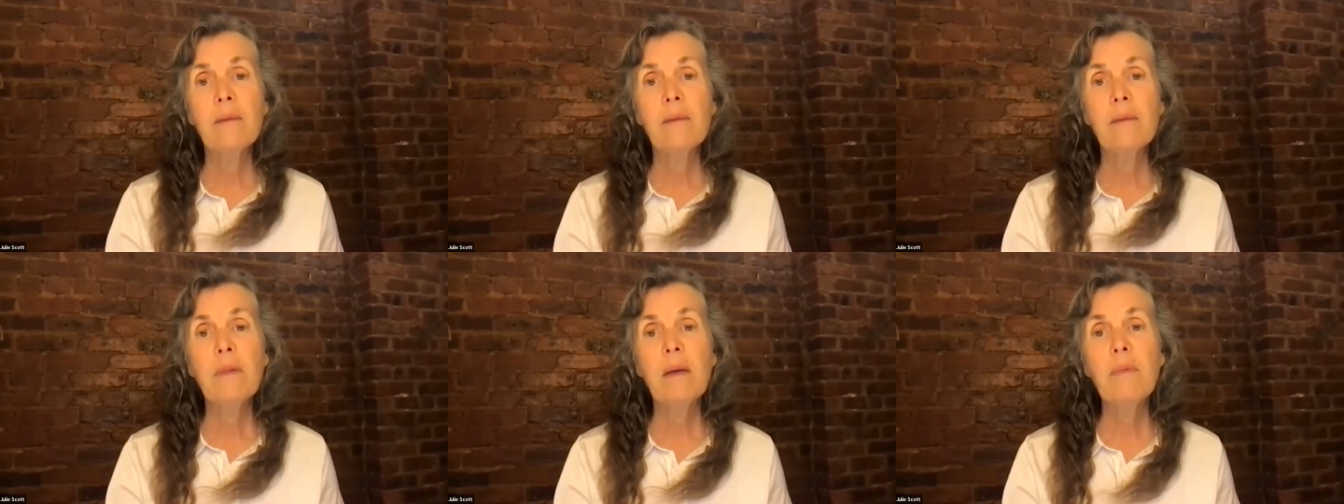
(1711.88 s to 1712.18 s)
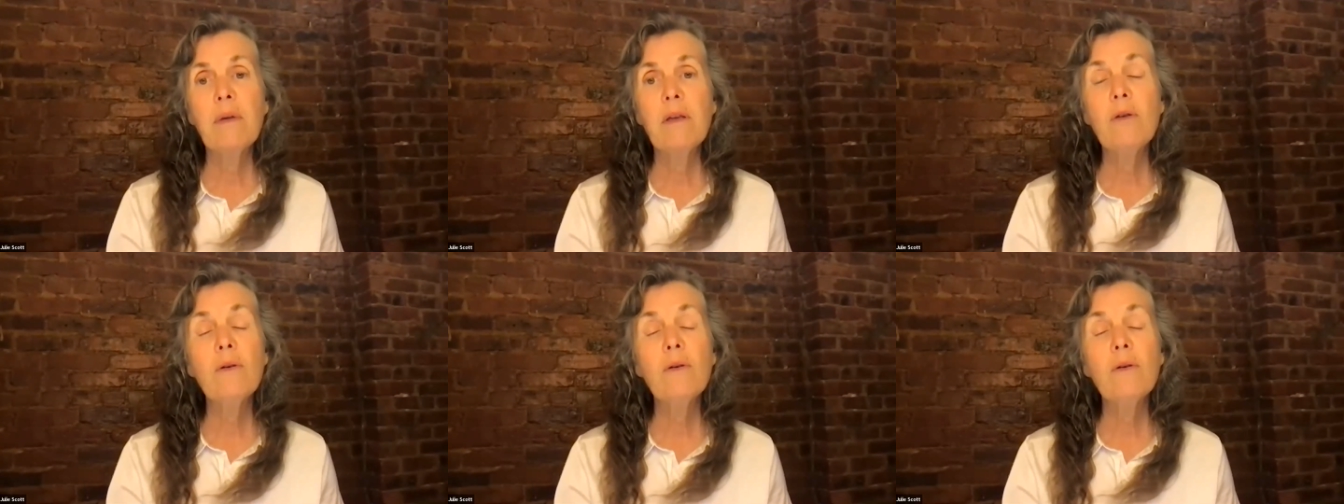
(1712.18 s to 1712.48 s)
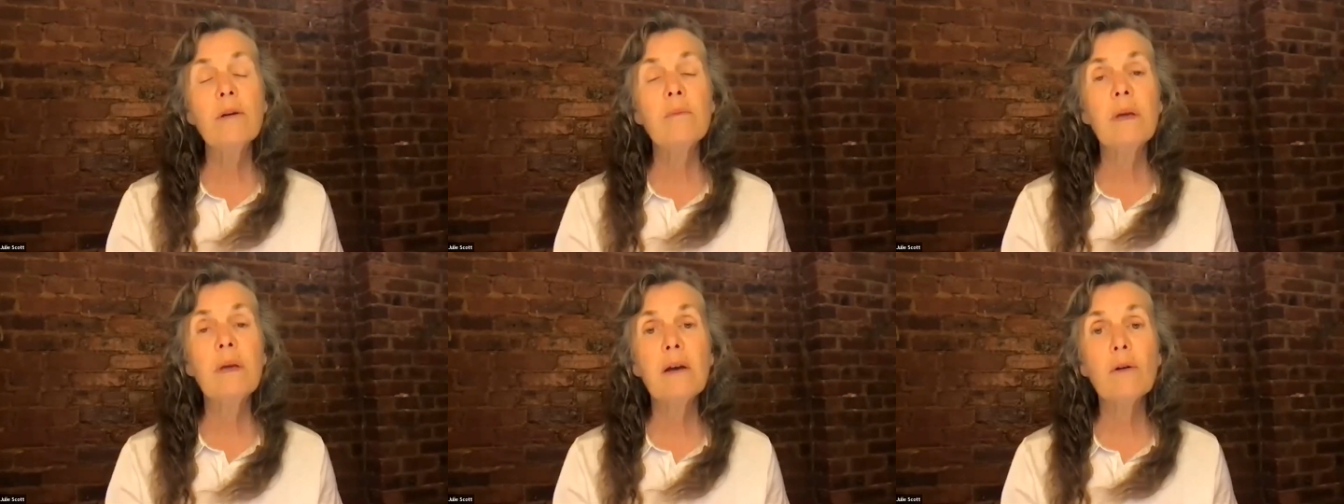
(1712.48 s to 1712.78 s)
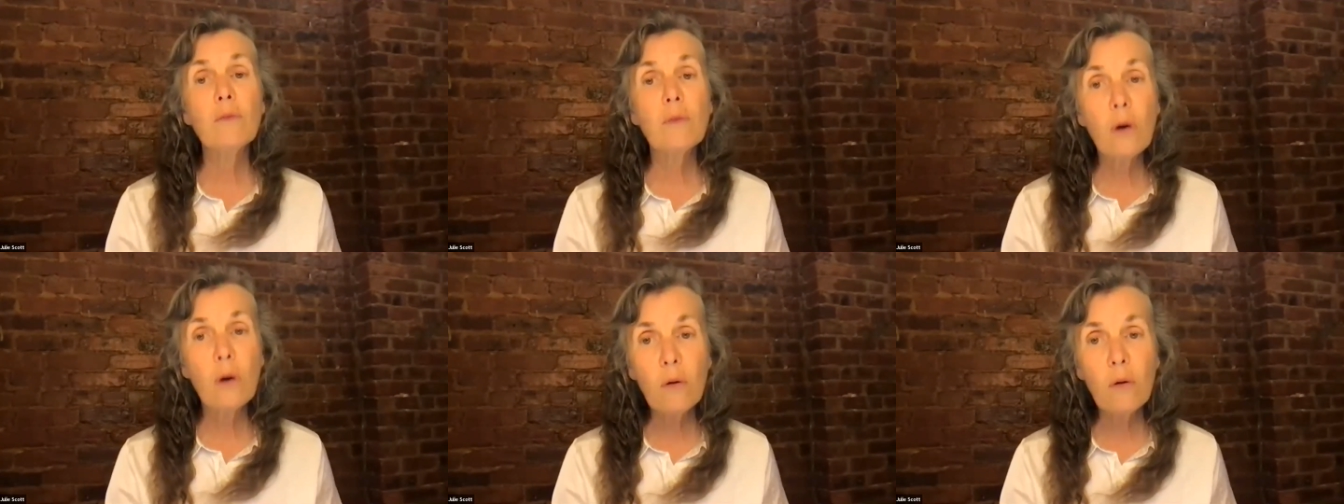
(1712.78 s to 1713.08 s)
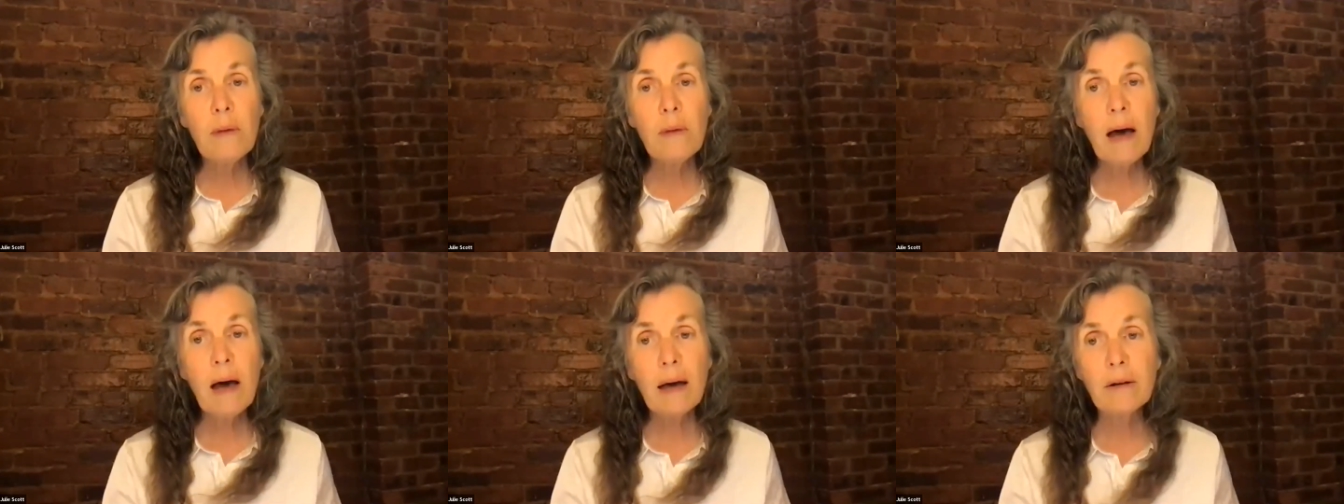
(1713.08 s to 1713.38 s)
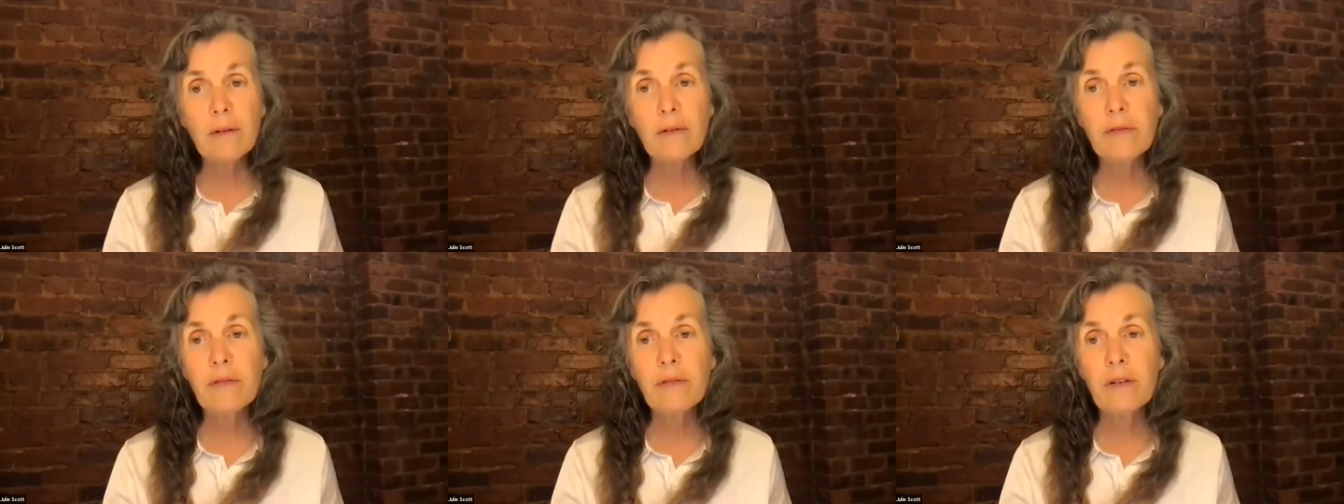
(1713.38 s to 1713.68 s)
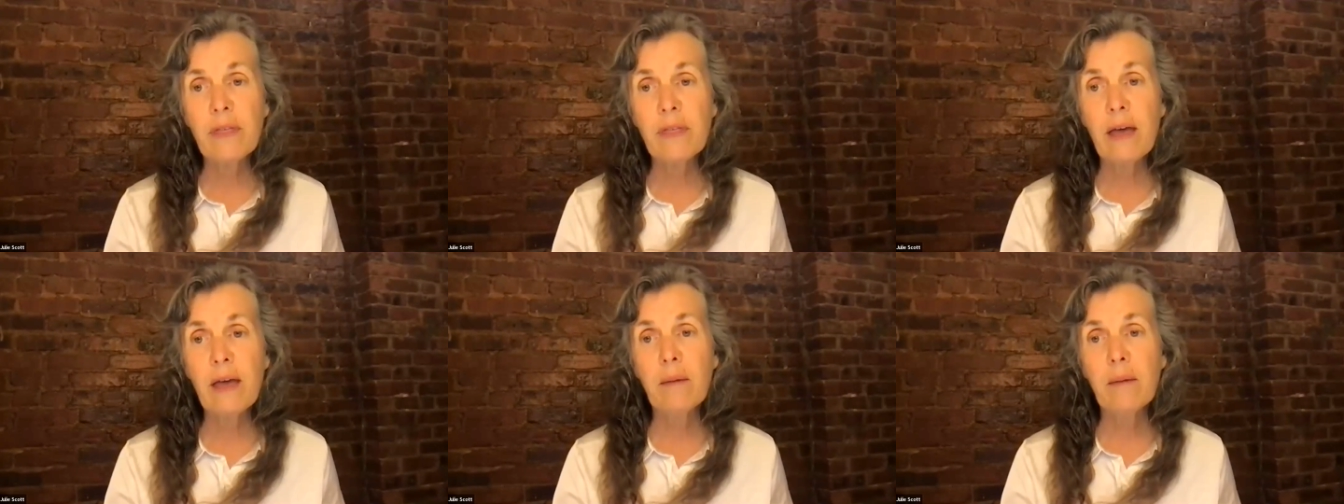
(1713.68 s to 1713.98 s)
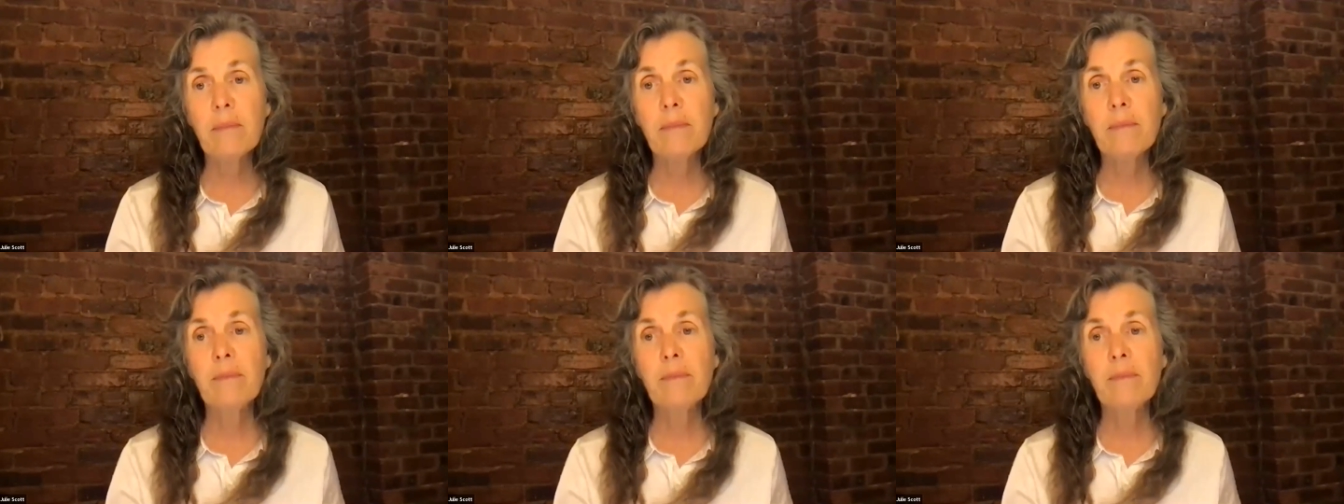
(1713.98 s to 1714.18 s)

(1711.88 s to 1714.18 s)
Maybe you can be a role model for them.